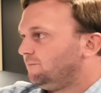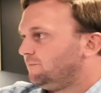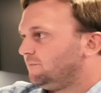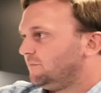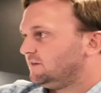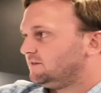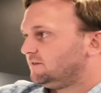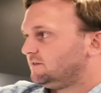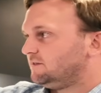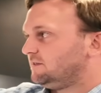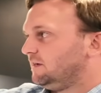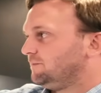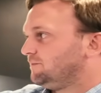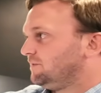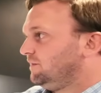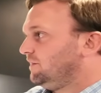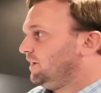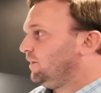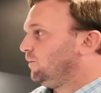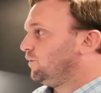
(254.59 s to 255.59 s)
This is
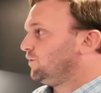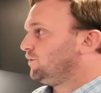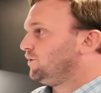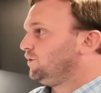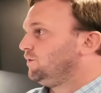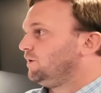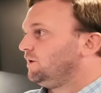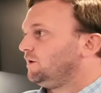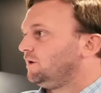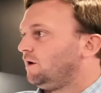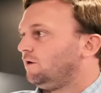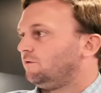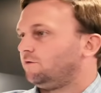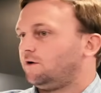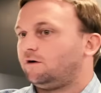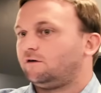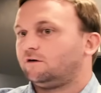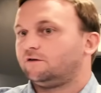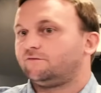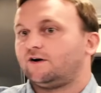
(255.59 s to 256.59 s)
something that we're doing on
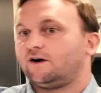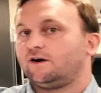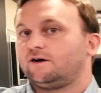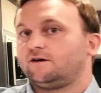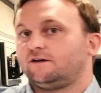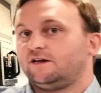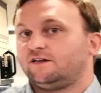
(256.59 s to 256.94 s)
all of our